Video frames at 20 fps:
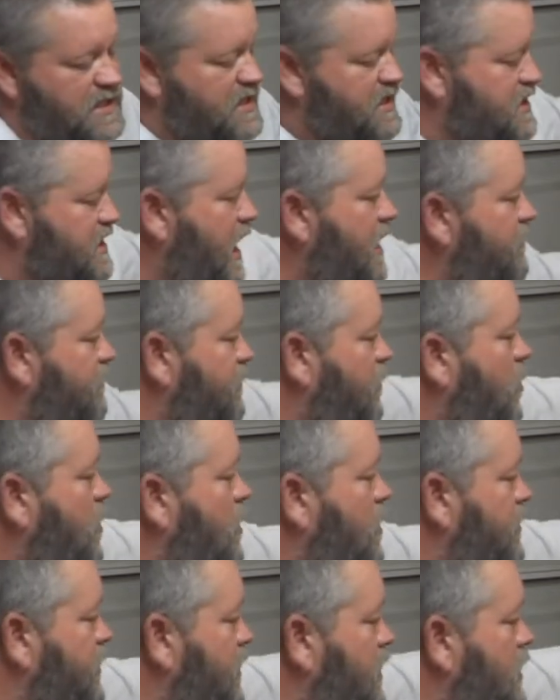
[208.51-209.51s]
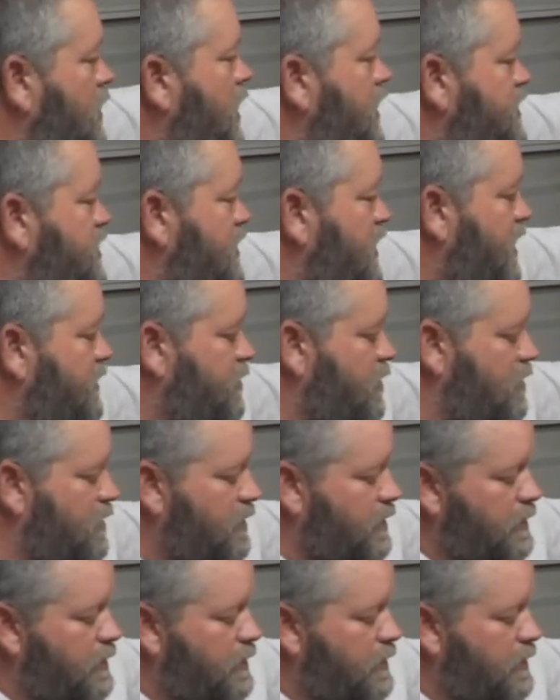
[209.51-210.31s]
except for the clutch lever,